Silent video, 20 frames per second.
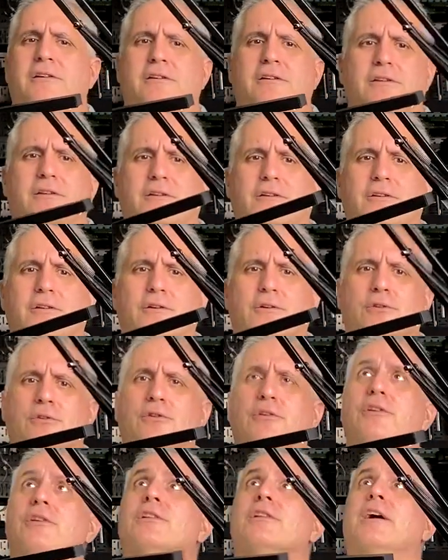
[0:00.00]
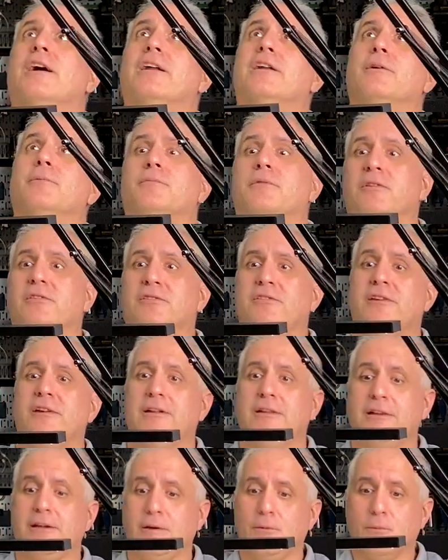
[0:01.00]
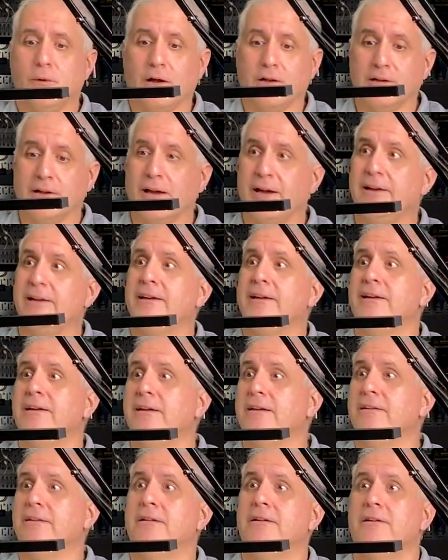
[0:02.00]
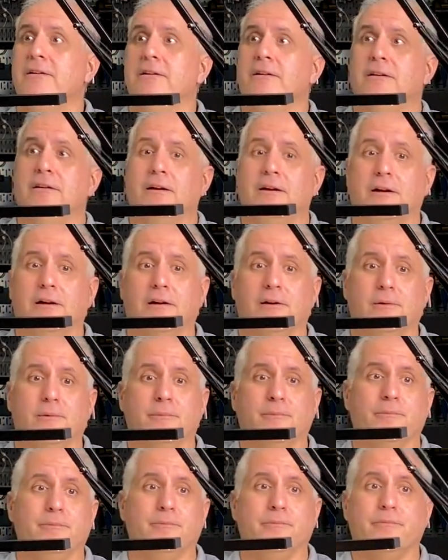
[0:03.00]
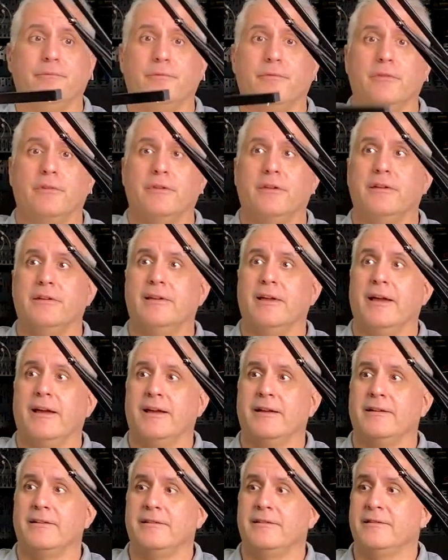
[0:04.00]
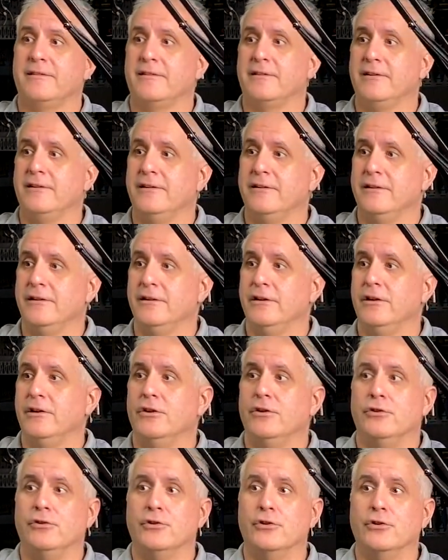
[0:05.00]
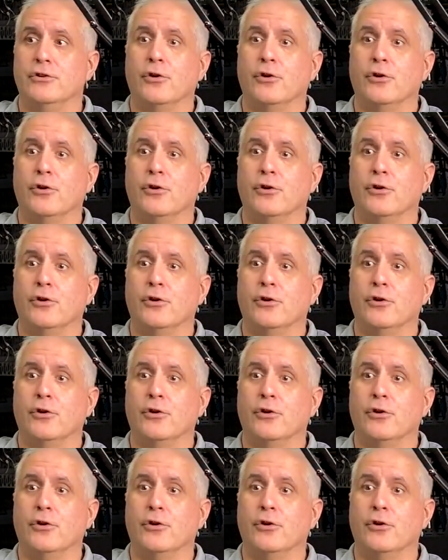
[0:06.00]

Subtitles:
You know, you could light up the ceiling while lighting the desk. You could go